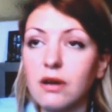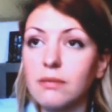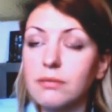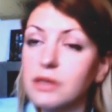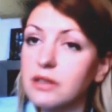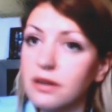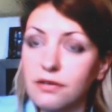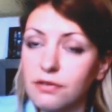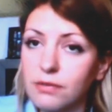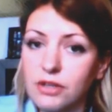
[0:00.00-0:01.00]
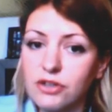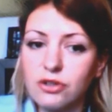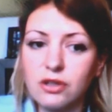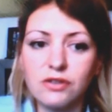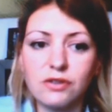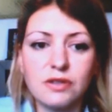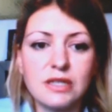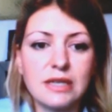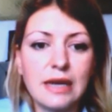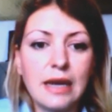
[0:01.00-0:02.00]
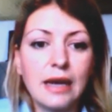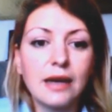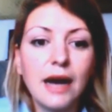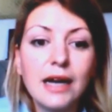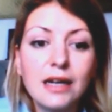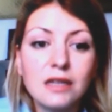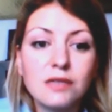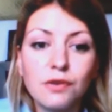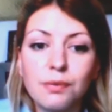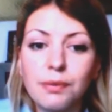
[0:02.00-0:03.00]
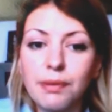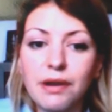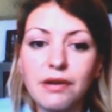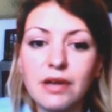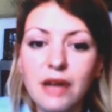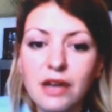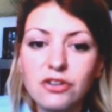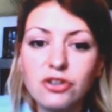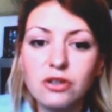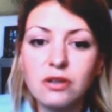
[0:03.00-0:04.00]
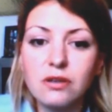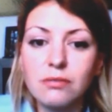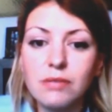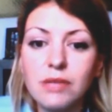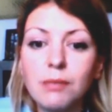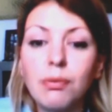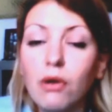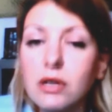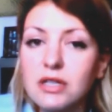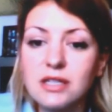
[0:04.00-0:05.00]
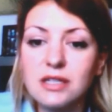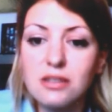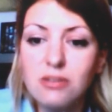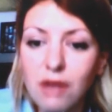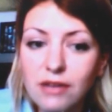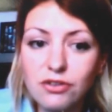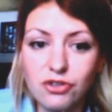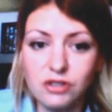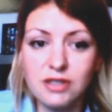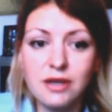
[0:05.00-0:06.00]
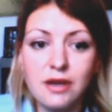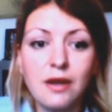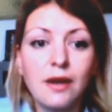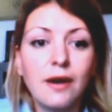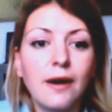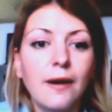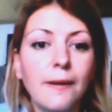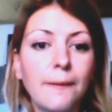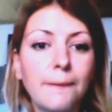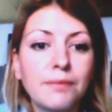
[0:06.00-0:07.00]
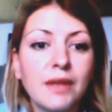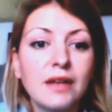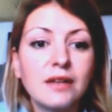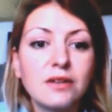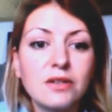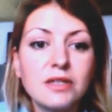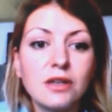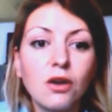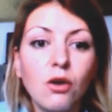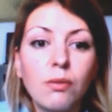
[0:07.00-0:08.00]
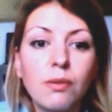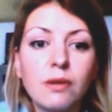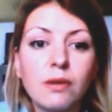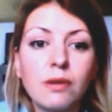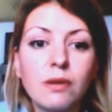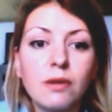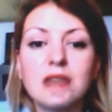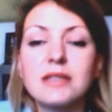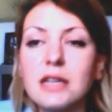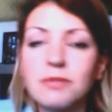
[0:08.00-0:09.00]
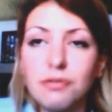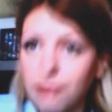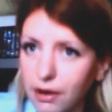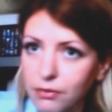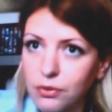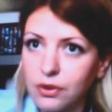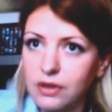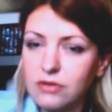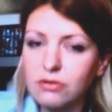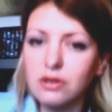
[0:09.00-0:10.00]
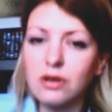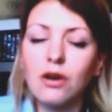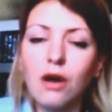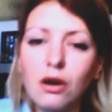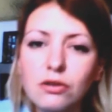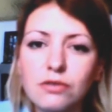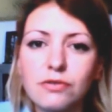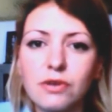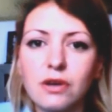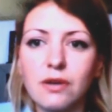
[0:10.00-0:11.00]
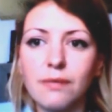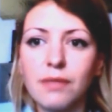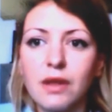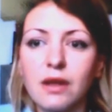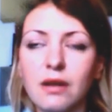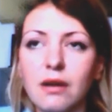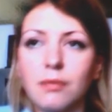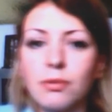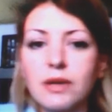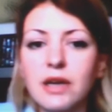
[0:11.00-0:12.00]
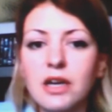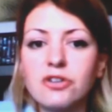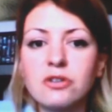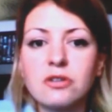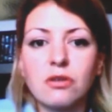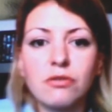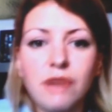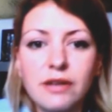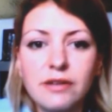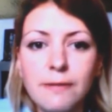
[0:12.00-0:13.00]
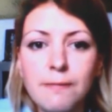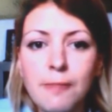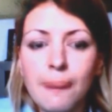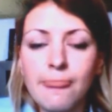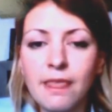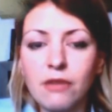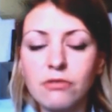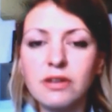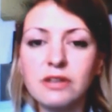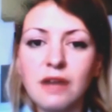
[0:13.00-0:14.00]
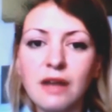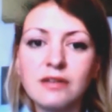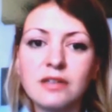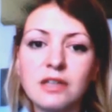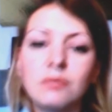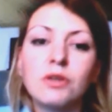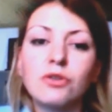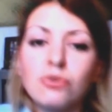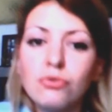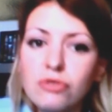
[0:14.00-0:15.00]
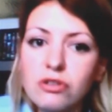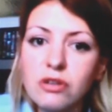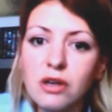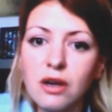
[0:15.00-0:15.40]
media and information literacy, guidelines for preparing national MIL policies and strategies. There is a global MIL assessment framework. So there are a lot of publications already done that can be used